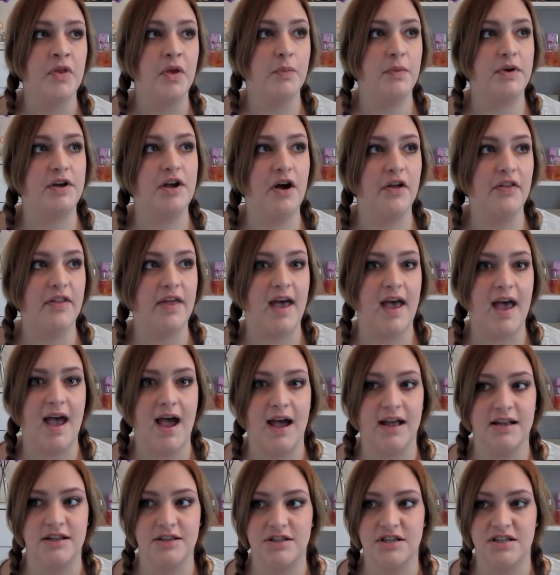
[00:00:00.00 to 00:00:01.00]
We got there
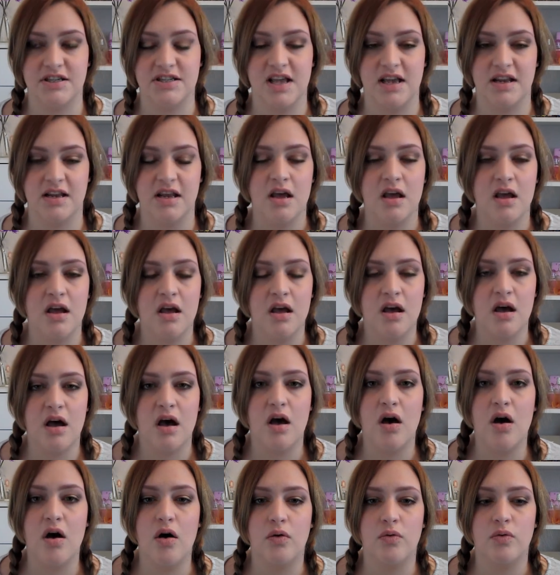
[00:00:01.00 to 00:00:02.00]
and she said,
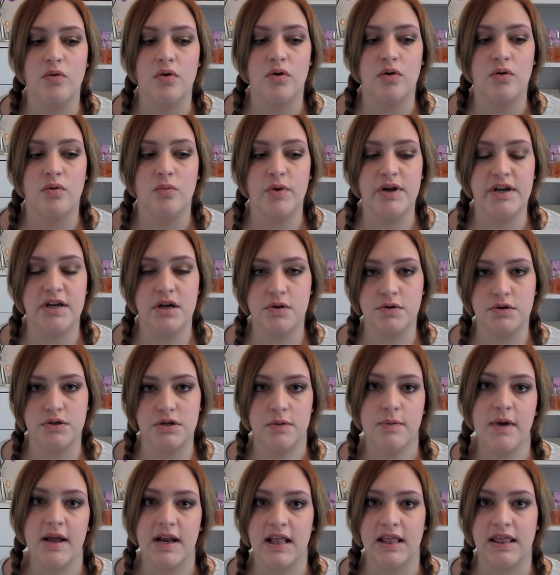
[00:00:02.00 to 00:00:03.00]
oh, we don't
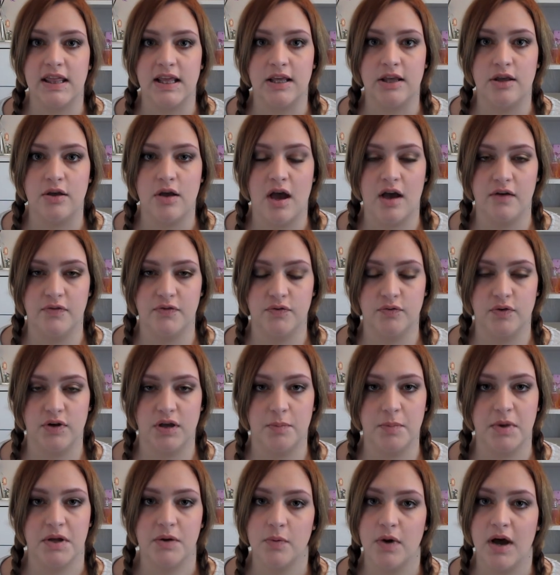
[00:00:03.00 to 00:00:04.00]
do anything, you have to ring
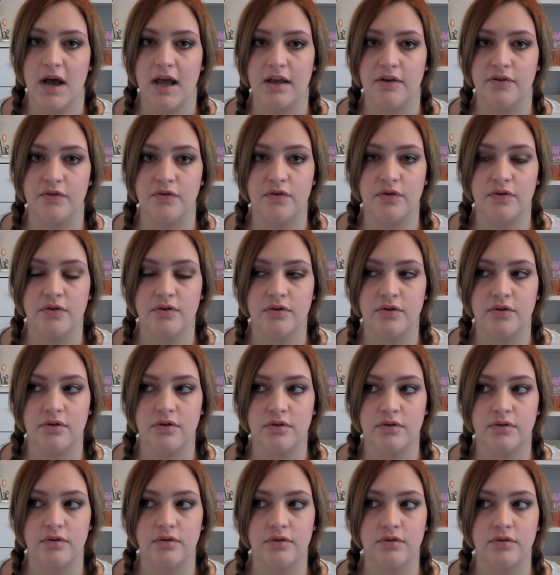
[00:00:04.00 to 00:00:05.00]
a midwife.
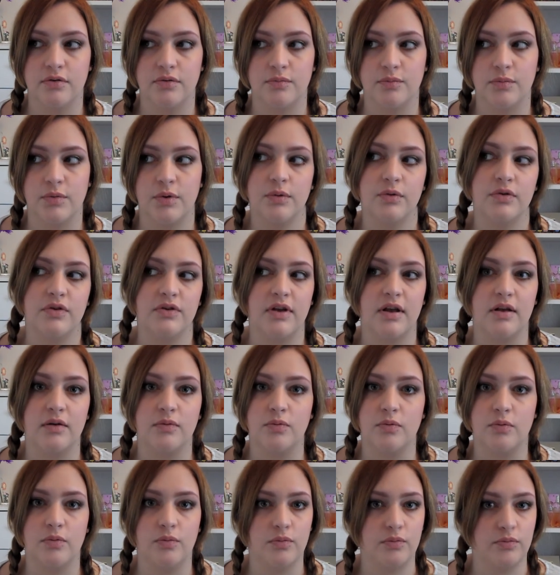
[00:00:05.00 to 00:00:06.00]
And we
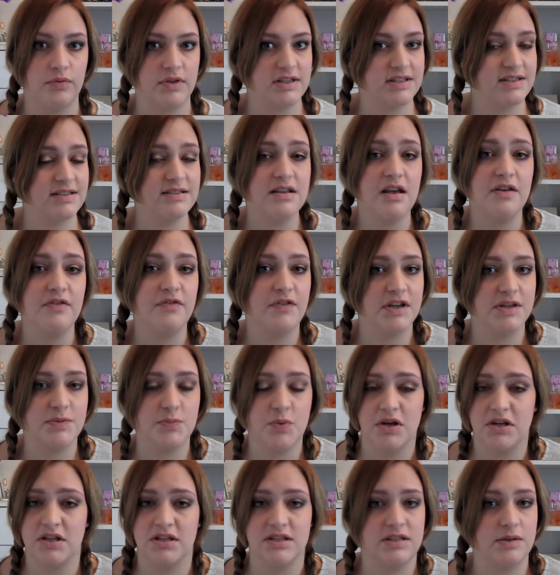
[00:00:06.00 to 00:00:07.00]
said, well, this is our first
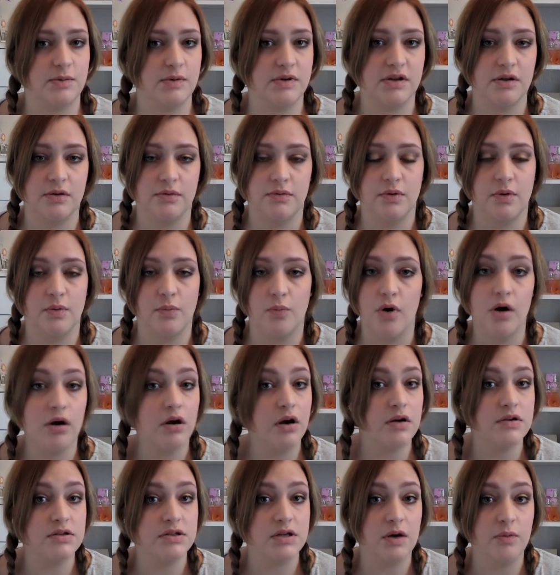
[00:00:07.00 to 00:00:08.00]
pregnancy, we don't know what
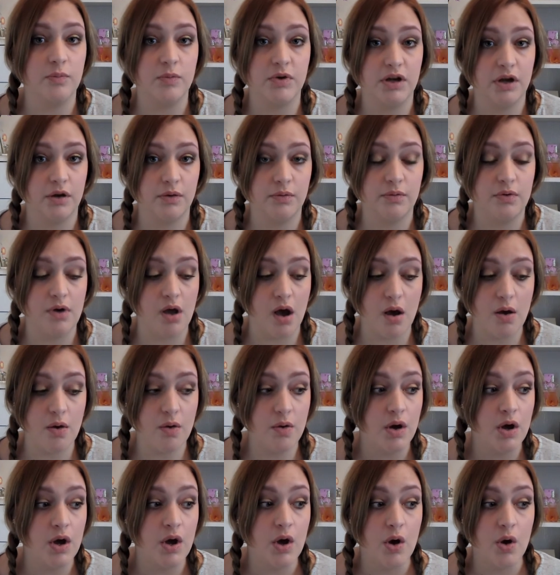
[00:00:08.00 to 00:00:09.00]
goes on, we don't
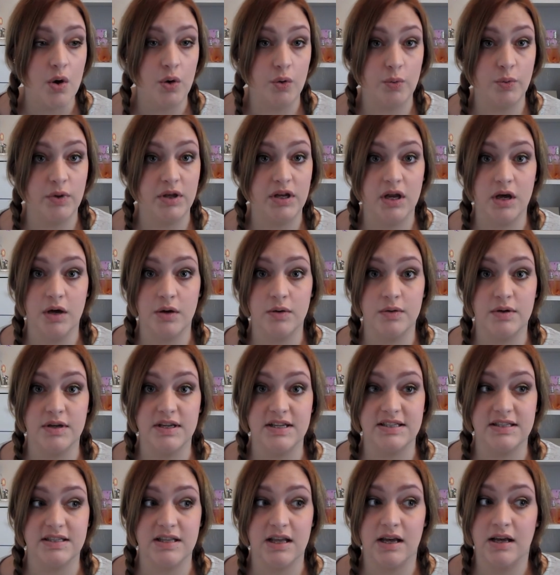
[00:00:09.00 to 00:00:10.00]
know. All we know
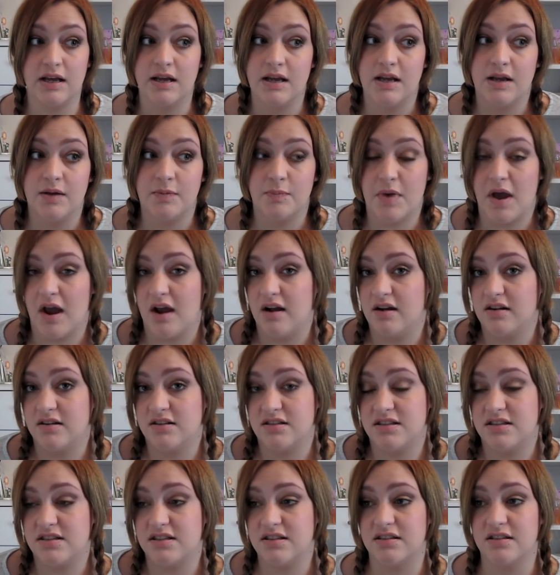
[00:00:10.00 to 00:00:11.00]
is that
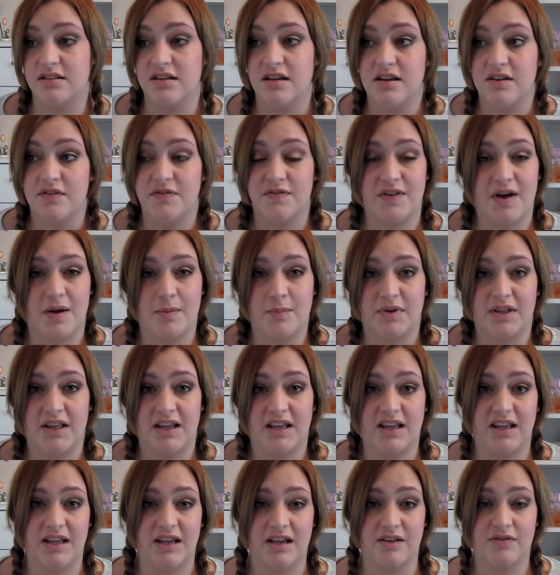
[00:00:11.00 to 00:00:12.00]
parents and
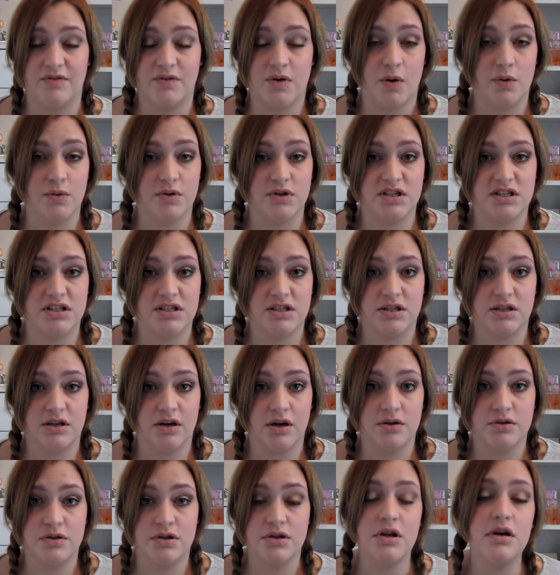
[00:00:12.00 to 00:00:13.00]
family have told us to
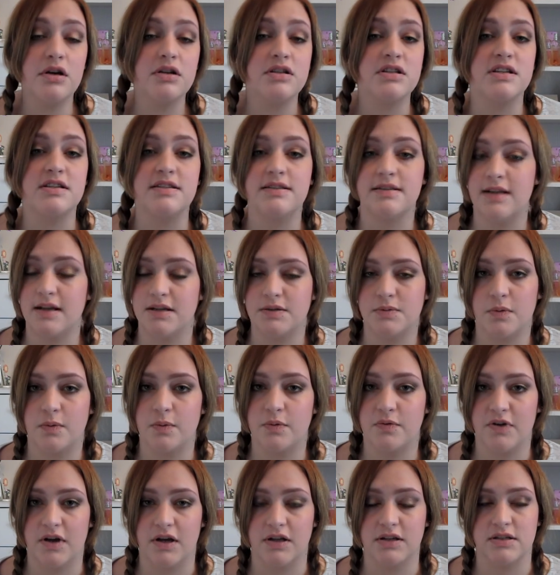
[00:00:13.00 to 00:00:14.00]
go to the doctors, and that's what
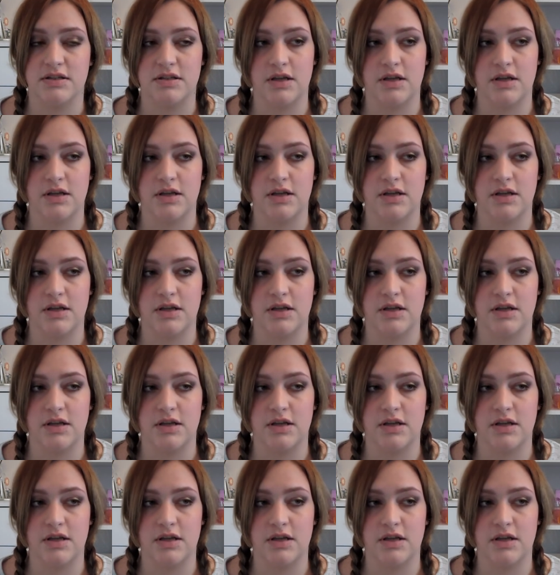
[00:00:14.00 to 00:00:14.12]
we've done.